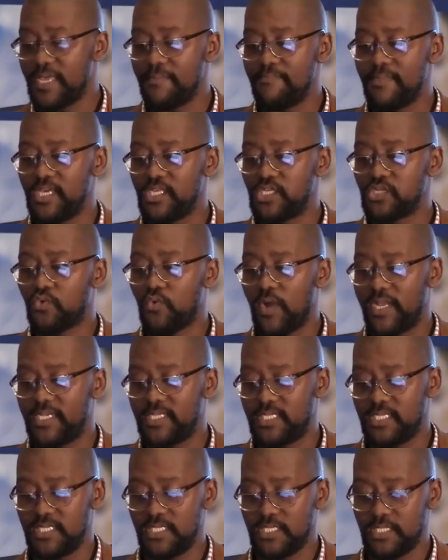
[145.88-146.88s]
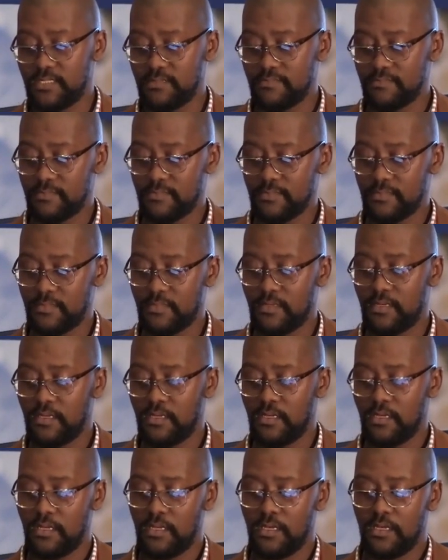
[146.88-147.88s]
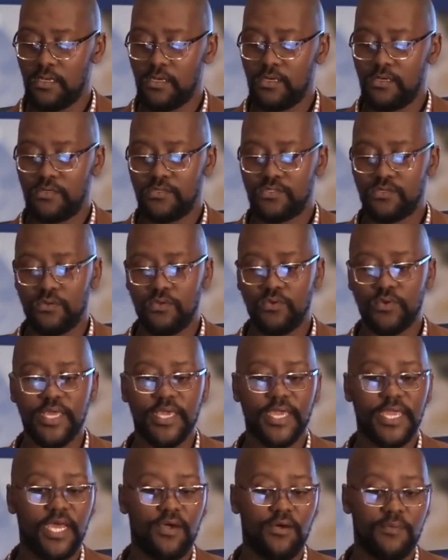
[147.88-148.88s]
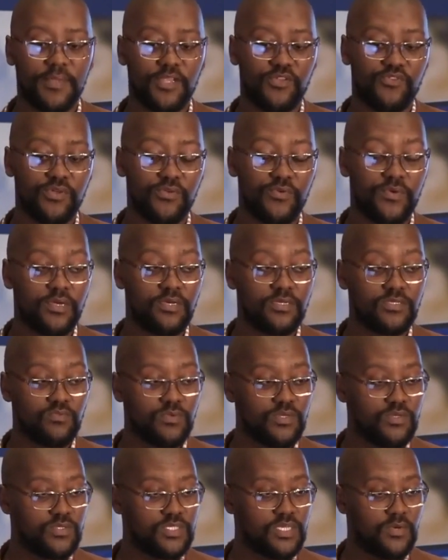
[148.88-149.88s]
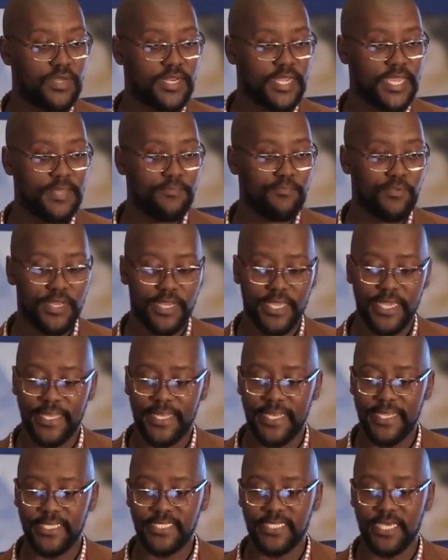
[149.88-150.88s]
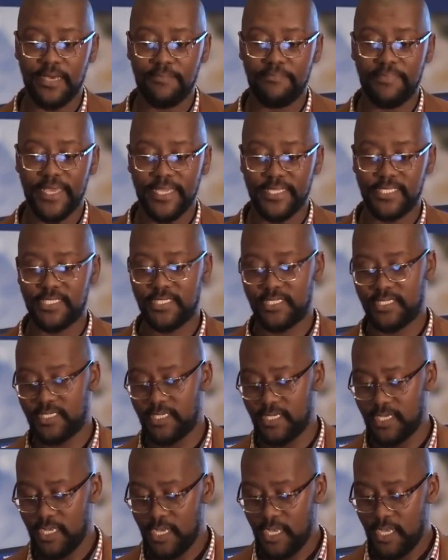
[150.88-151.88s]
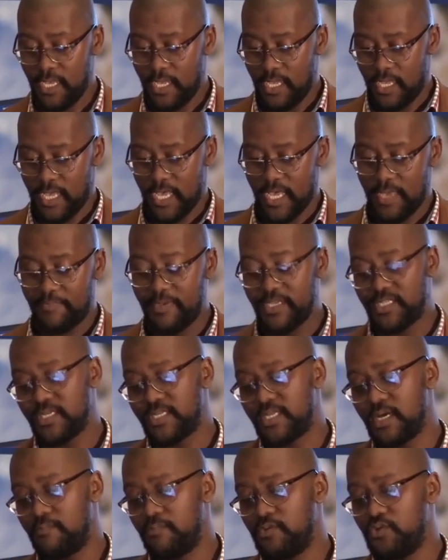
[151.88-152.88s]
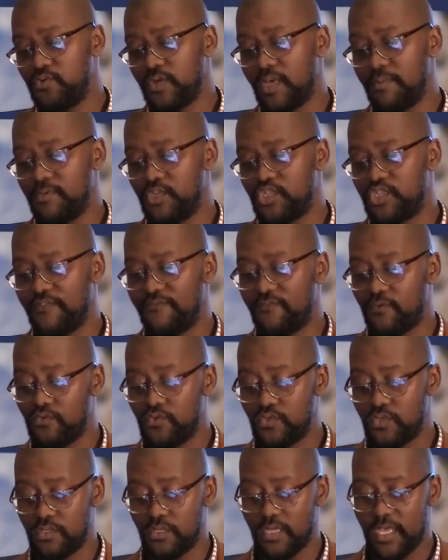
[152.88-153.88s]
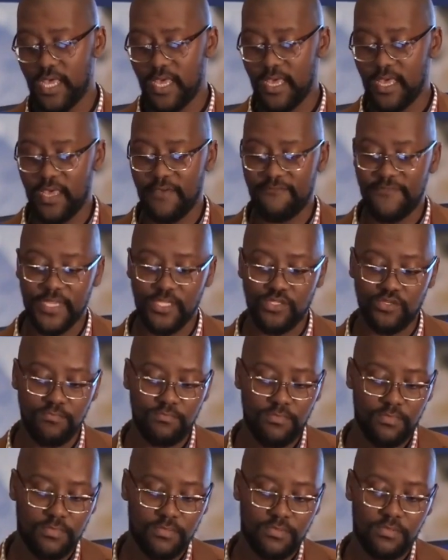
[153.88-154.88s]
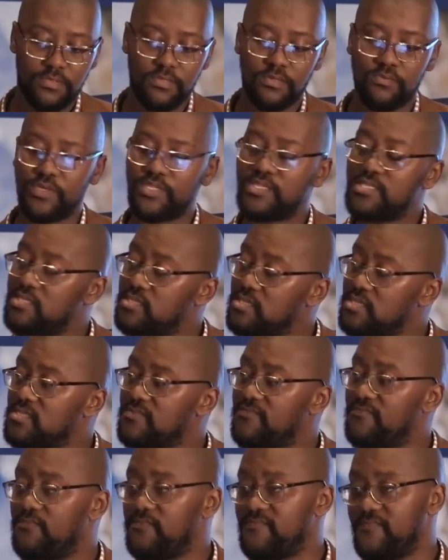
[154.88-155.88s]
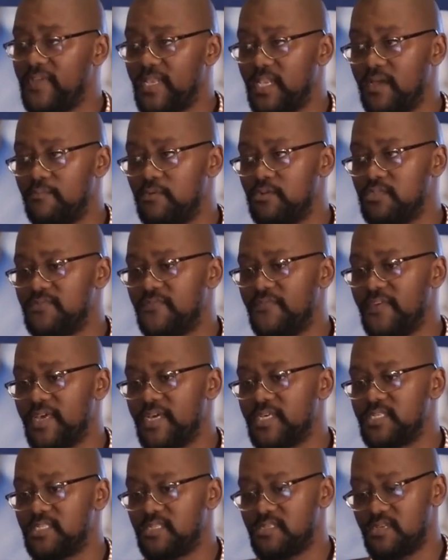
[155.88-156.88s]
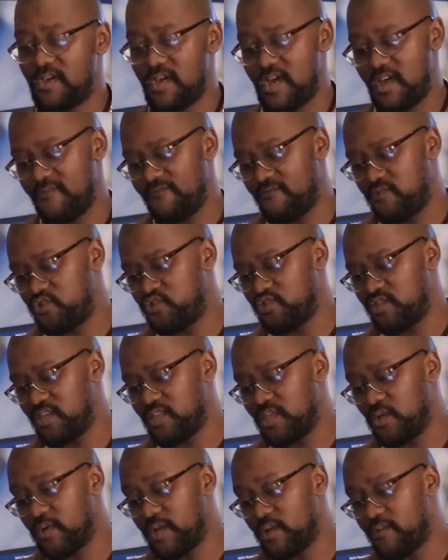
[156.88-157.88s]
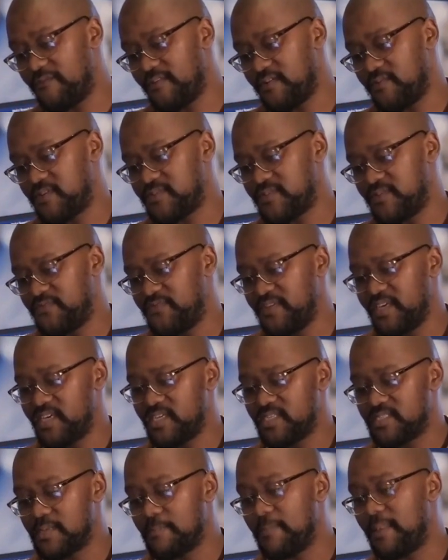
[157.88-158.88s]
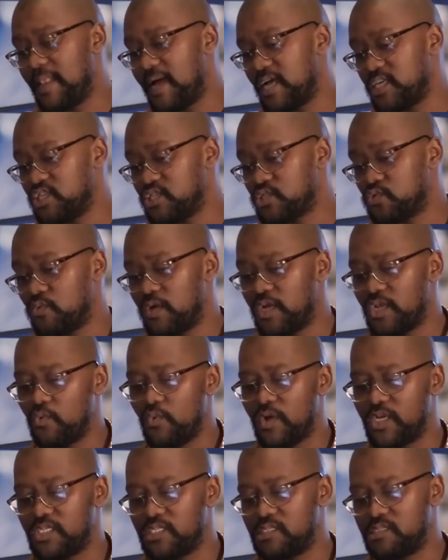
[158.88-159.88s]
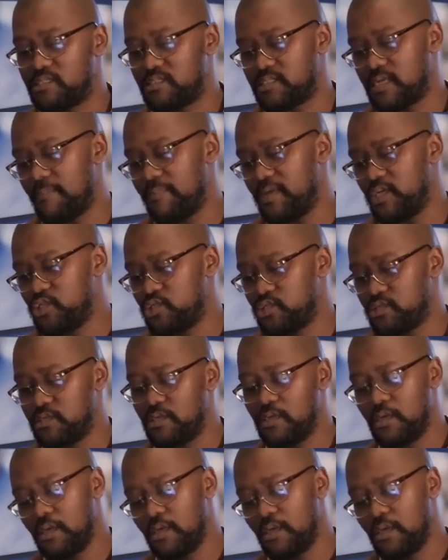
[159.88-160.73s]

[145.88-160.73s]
image quality. So looking at our materials, we use our 9.8 liter PET PTW emission photon phantom with 6 fillable spheres. Unfortunately, one of our spheres, the largest one, was damaged,